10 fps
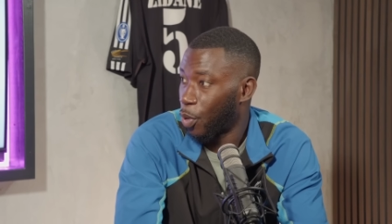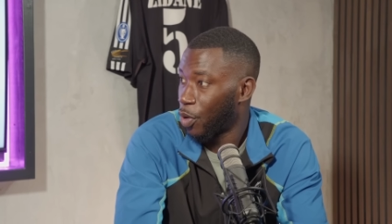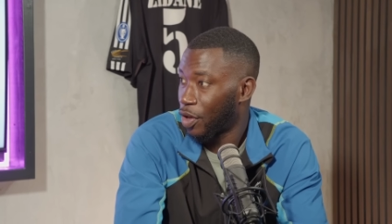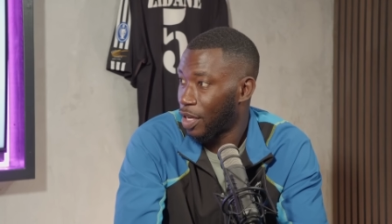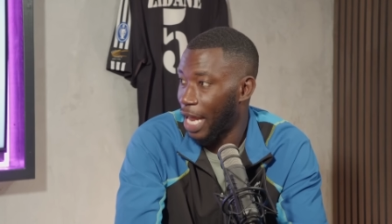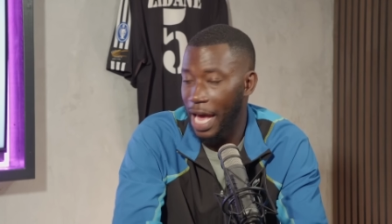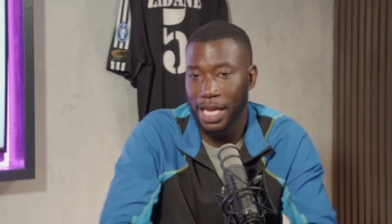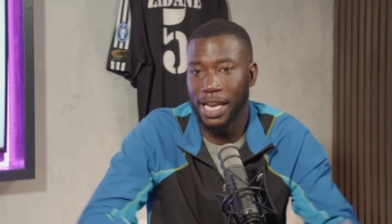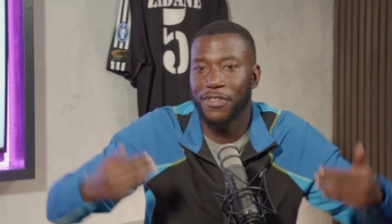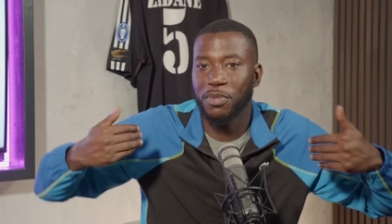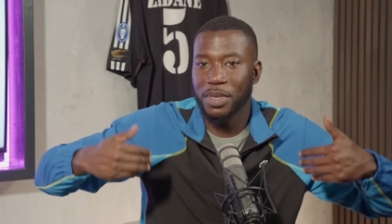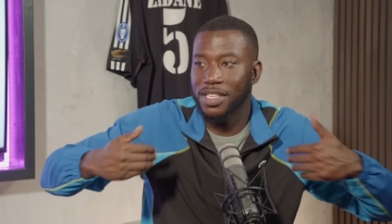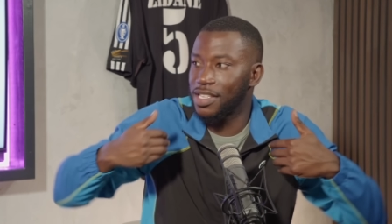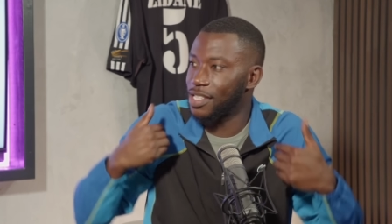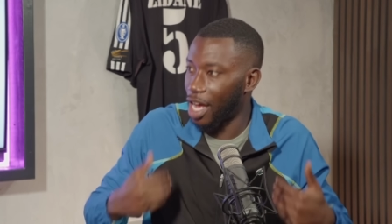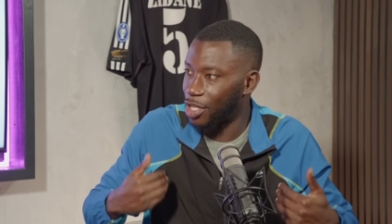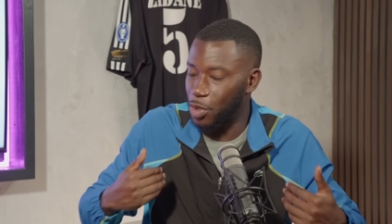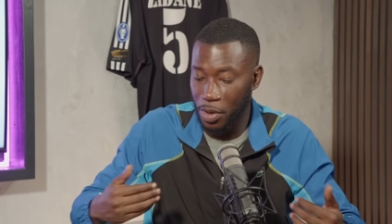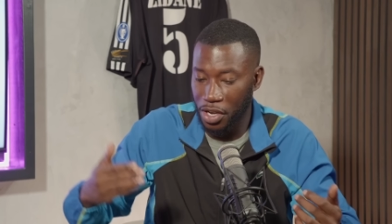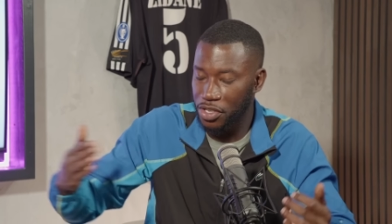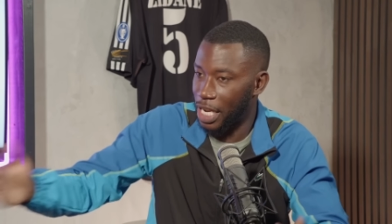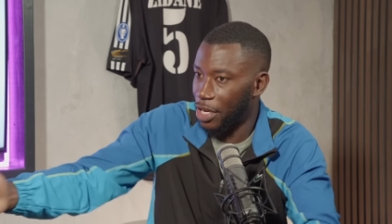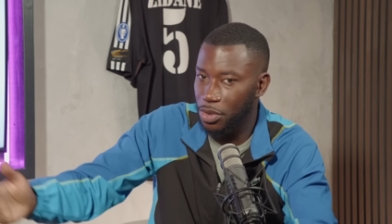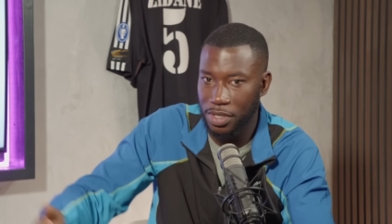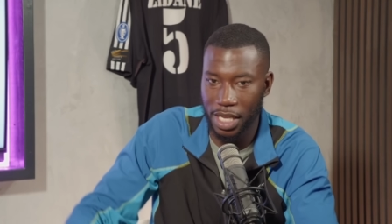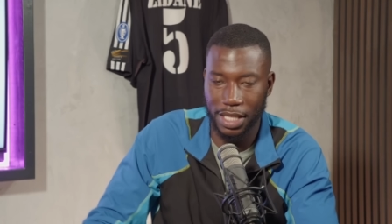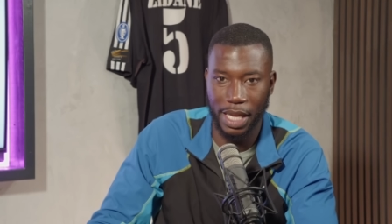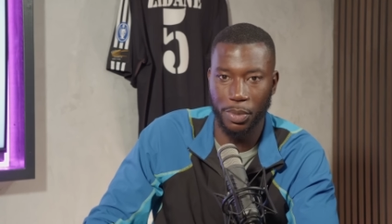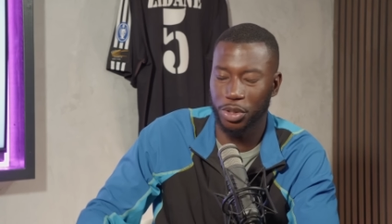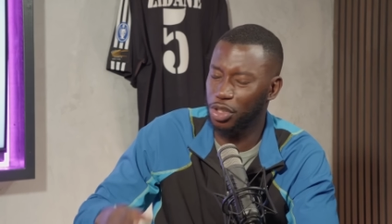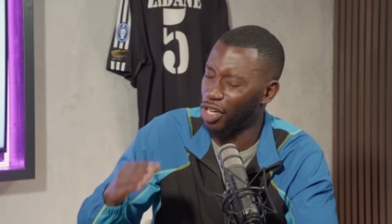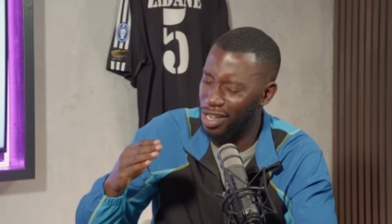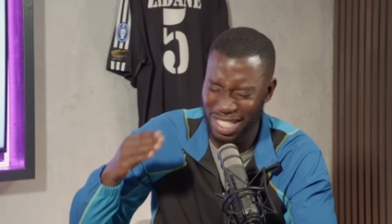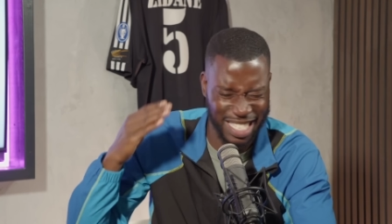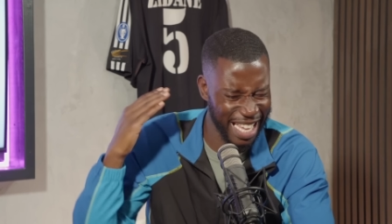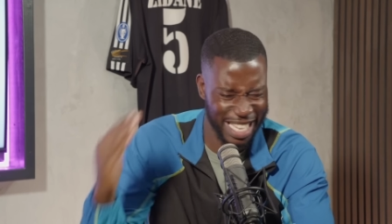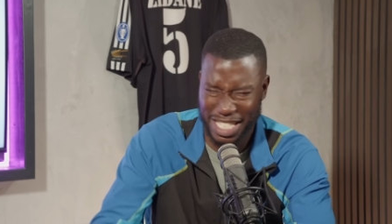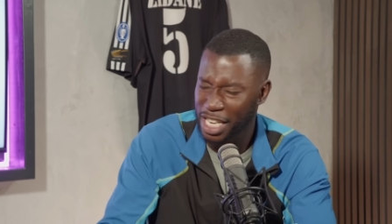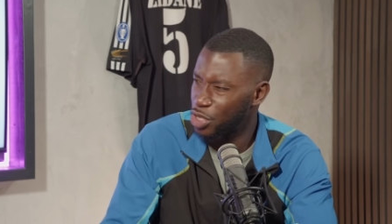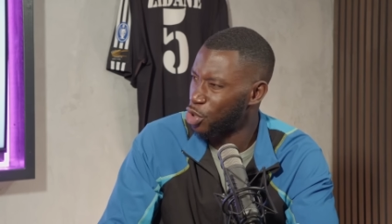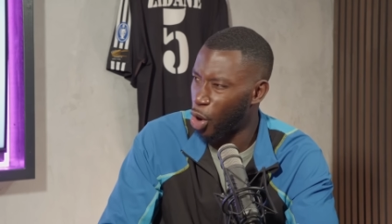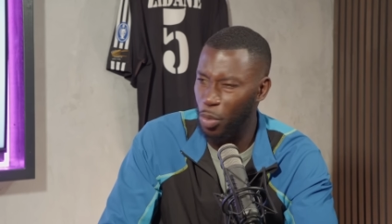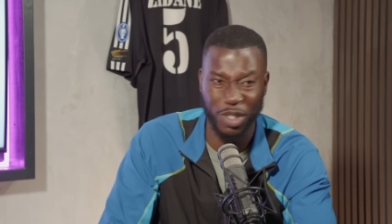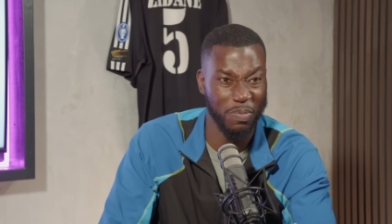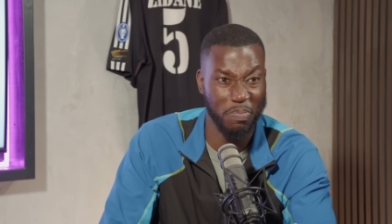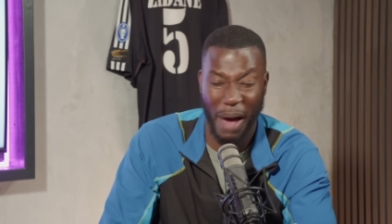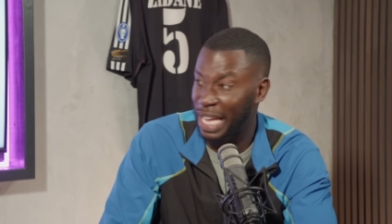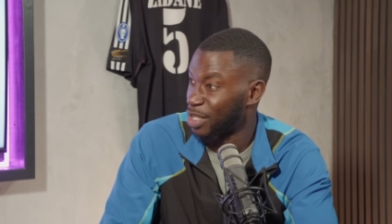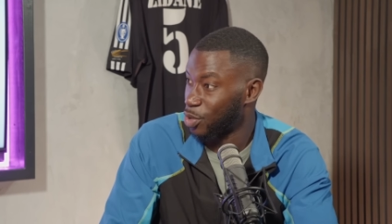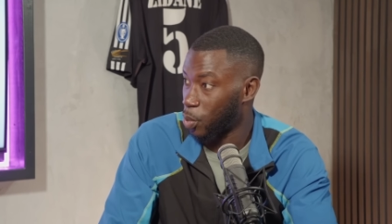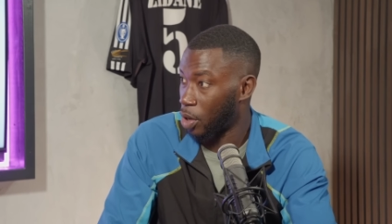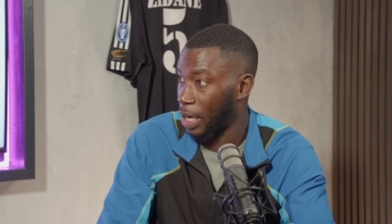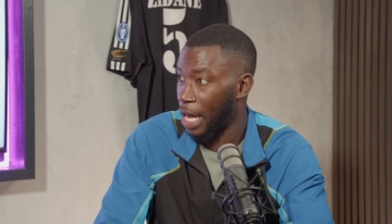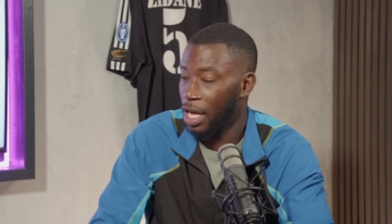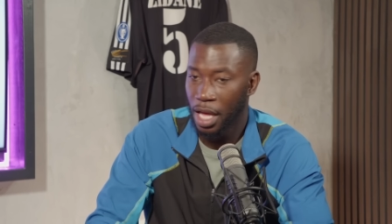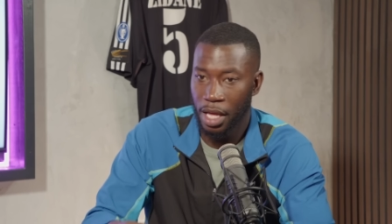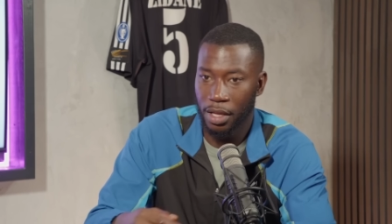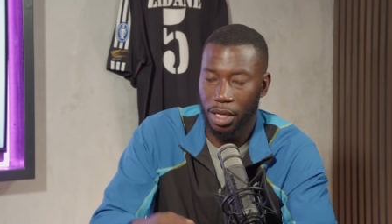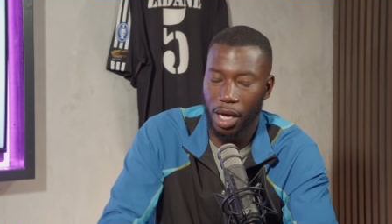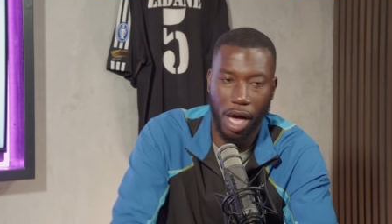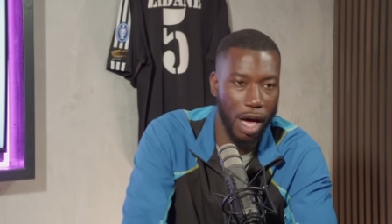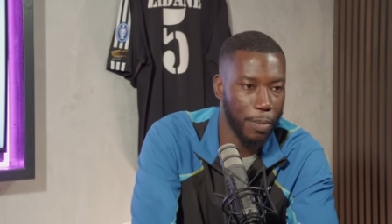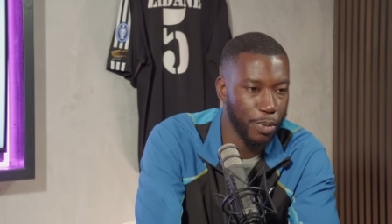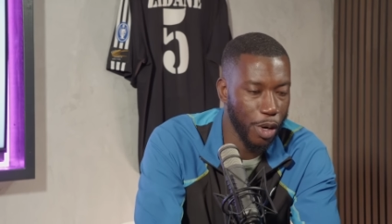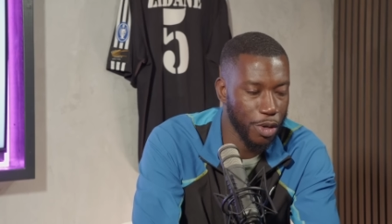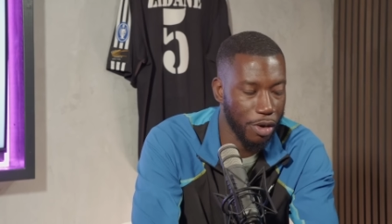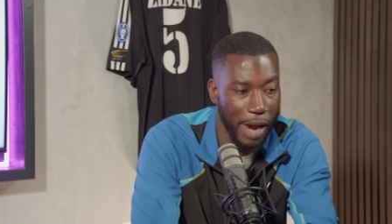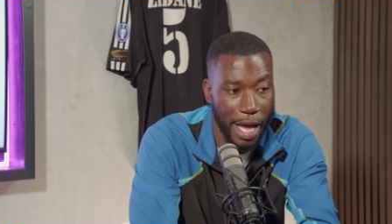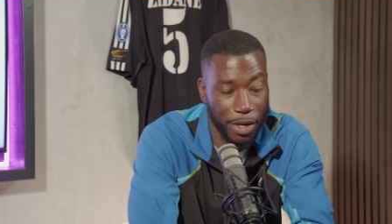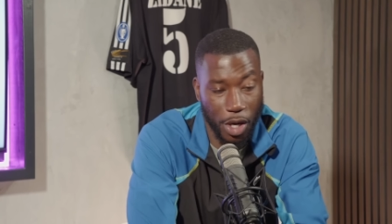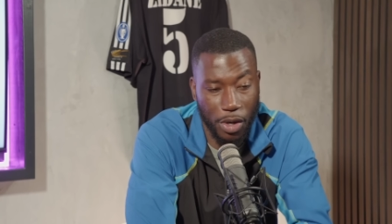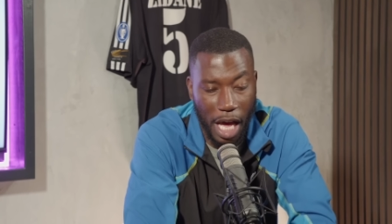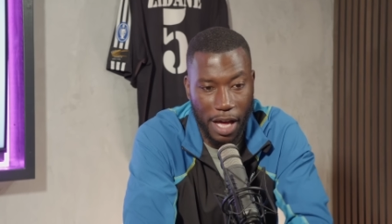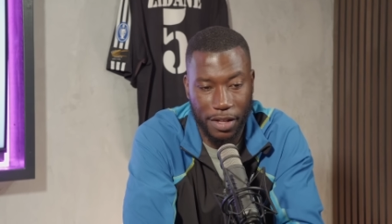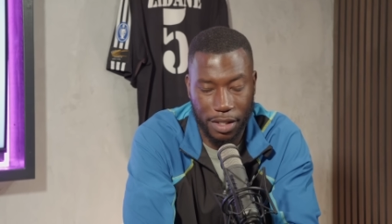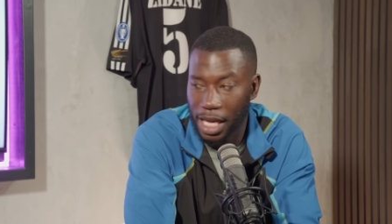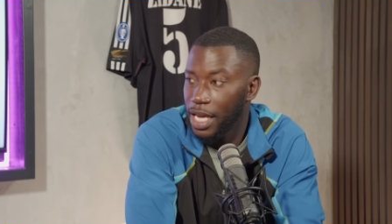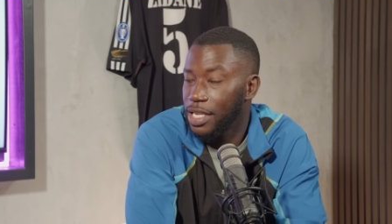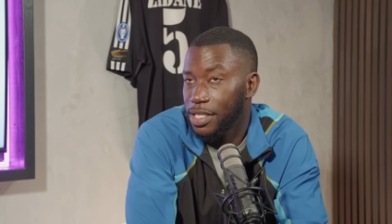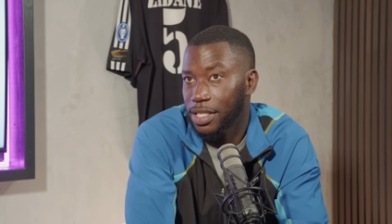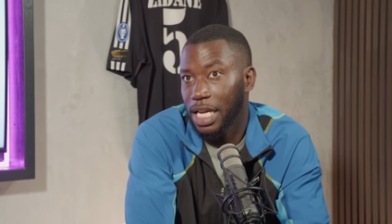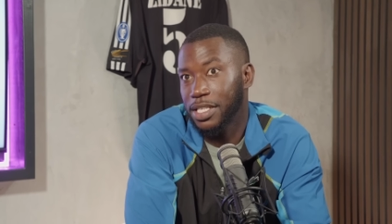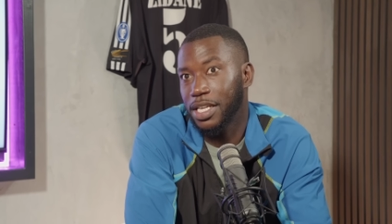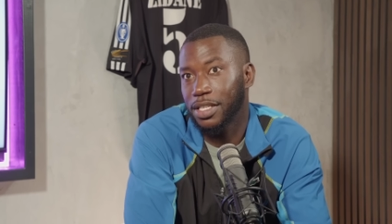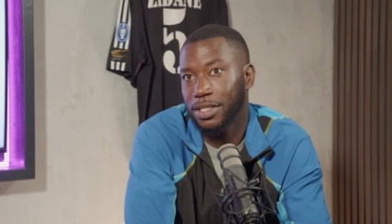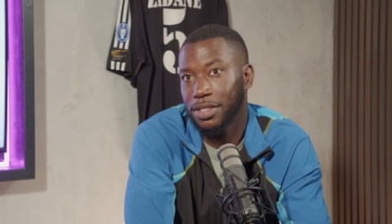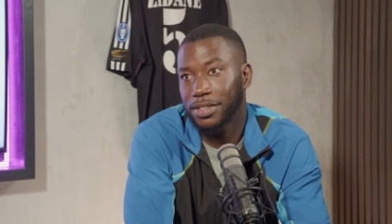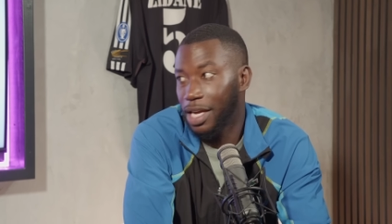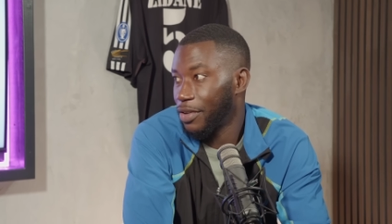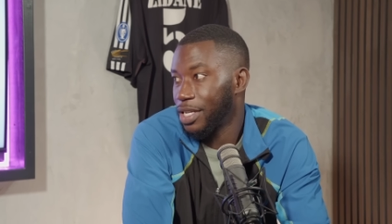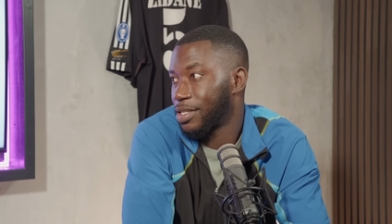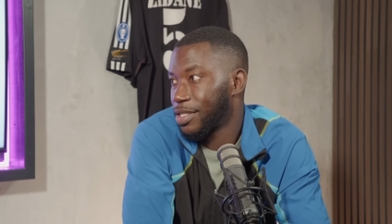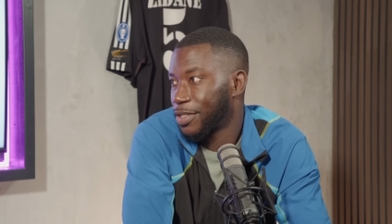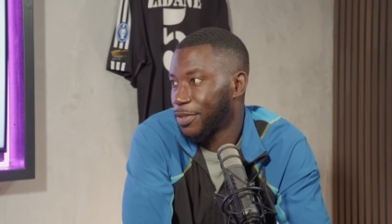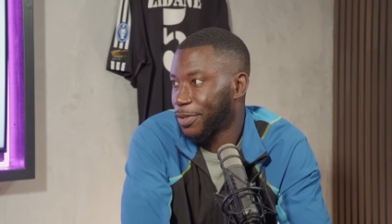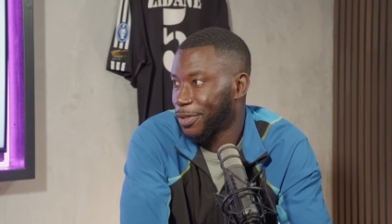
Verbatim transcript: How? Like it left me stunned because, like you said, there was chances. Essien's goal was yeah. mad as well. Like, ah, oh, bro, you're right. You know that changed. That is it. That's it. That there changed is.